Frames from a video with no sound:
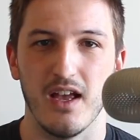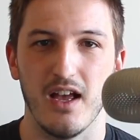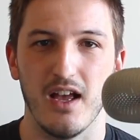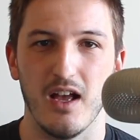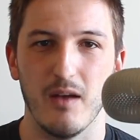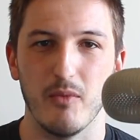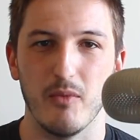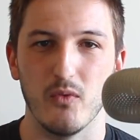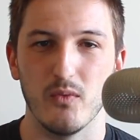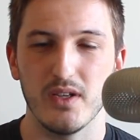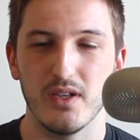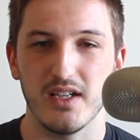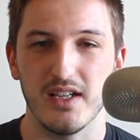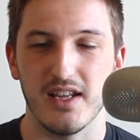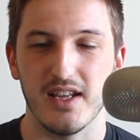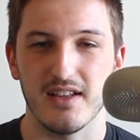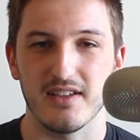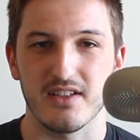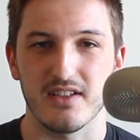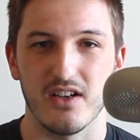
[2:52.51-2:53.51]
uh, but really
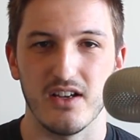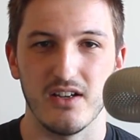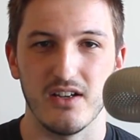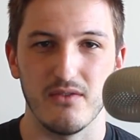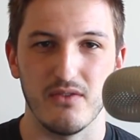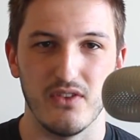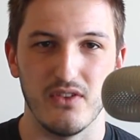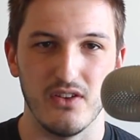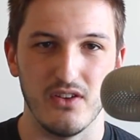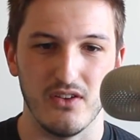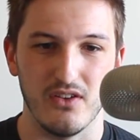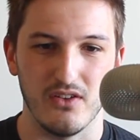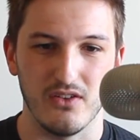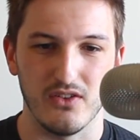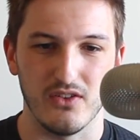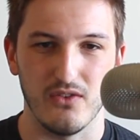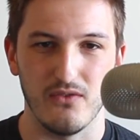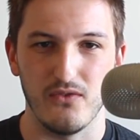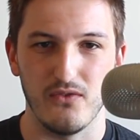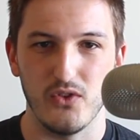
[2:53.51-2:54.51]
that's kind of the,
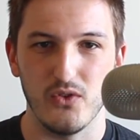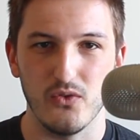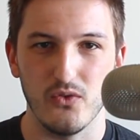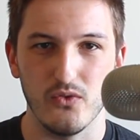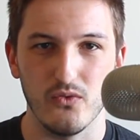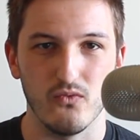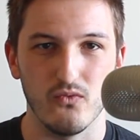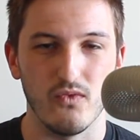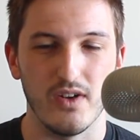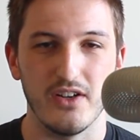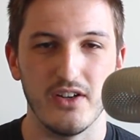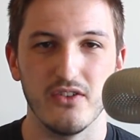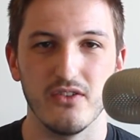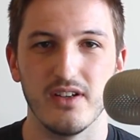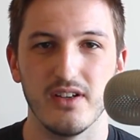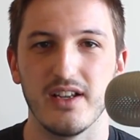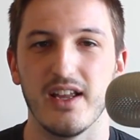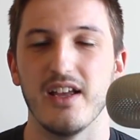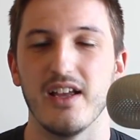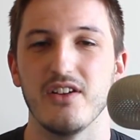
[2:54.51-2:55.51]
the view
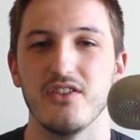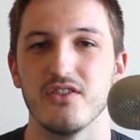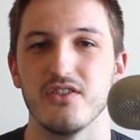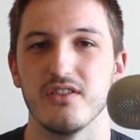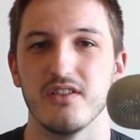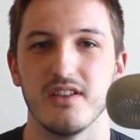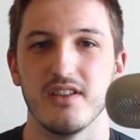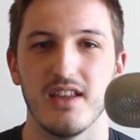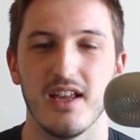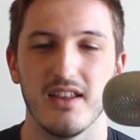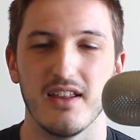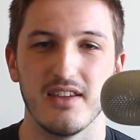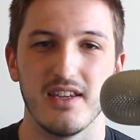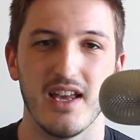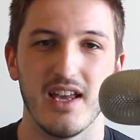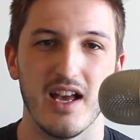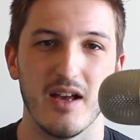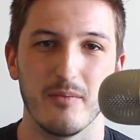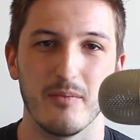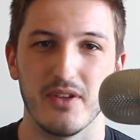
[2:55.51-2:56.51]
rendering engine that
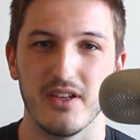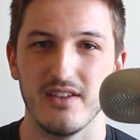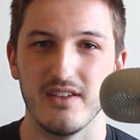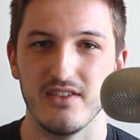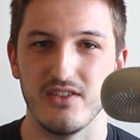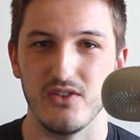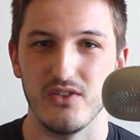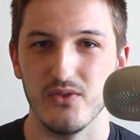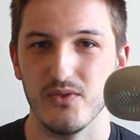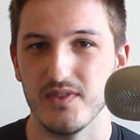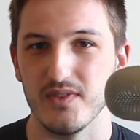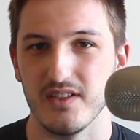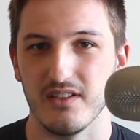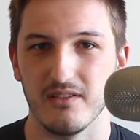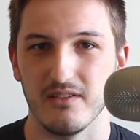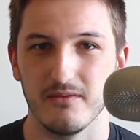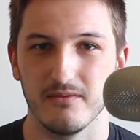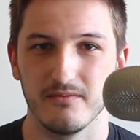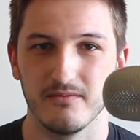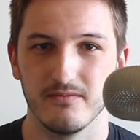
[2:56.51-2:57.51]
the app is
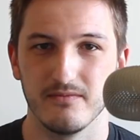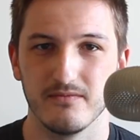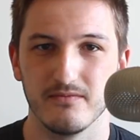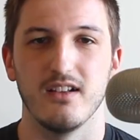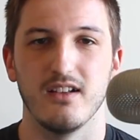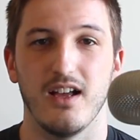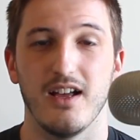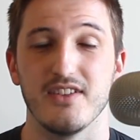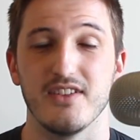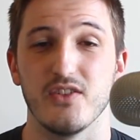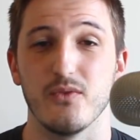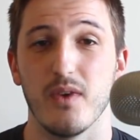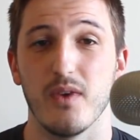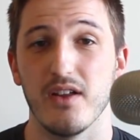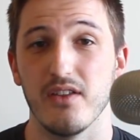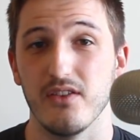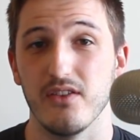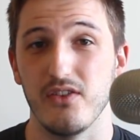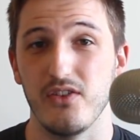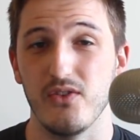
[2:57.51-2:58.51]
using. Uh, so
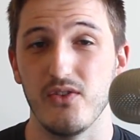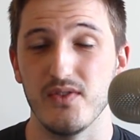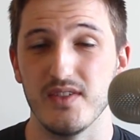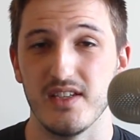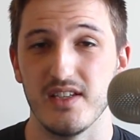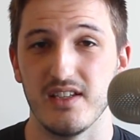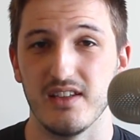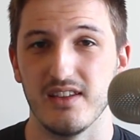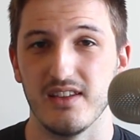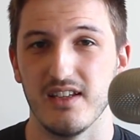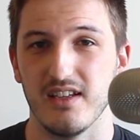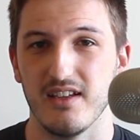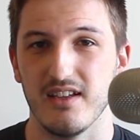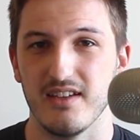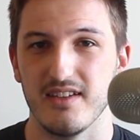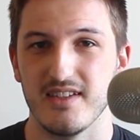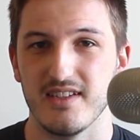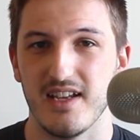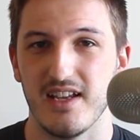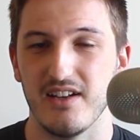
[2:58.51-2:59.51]
rather than using the
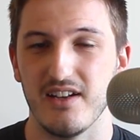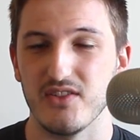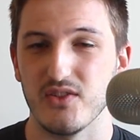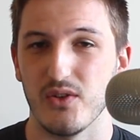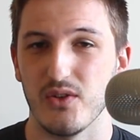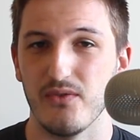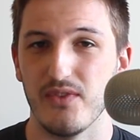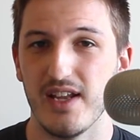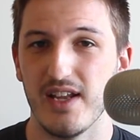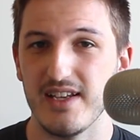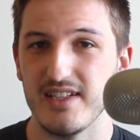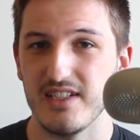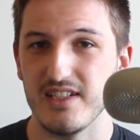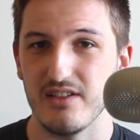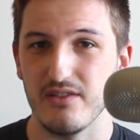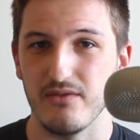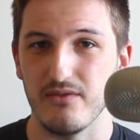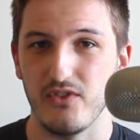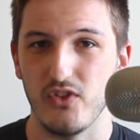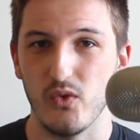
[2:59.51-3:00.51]
standard sort of
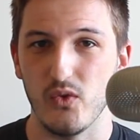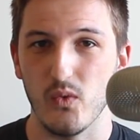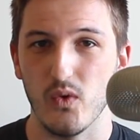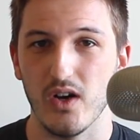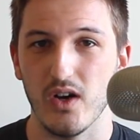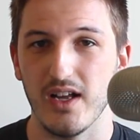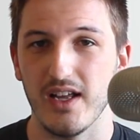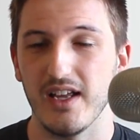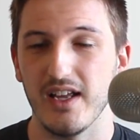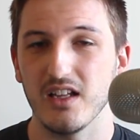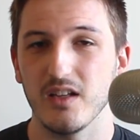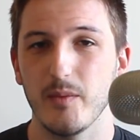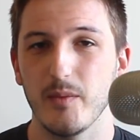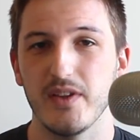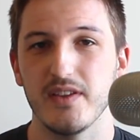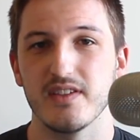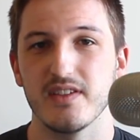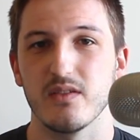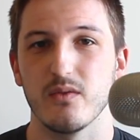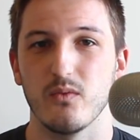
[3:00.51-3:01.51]
native UI
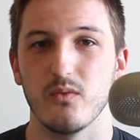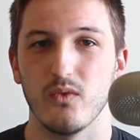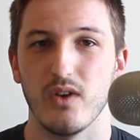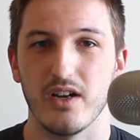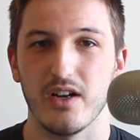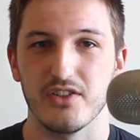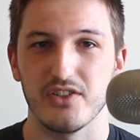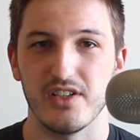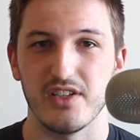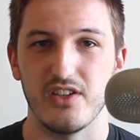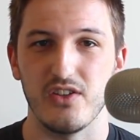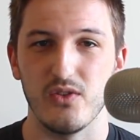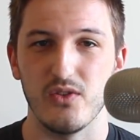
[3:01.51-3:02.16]
elements, we're actually